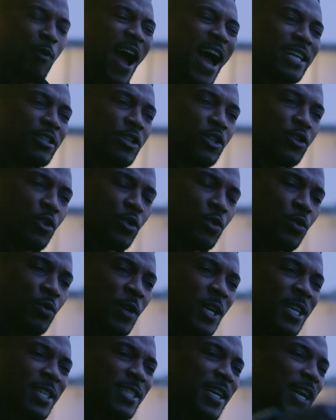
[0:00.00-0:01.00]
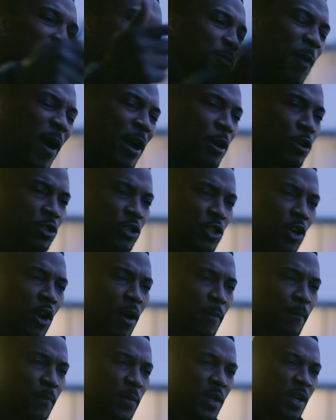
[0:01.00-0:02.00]
what I had to do to get us back on
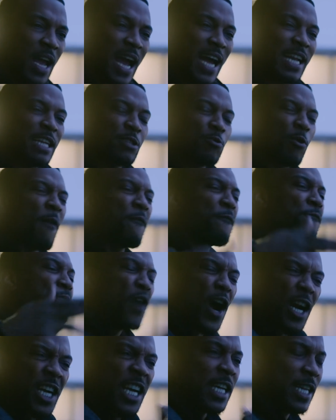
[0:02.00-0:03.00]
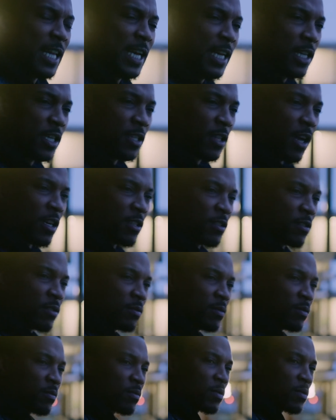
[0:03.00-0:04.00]
top. And that's what a fucking leader does.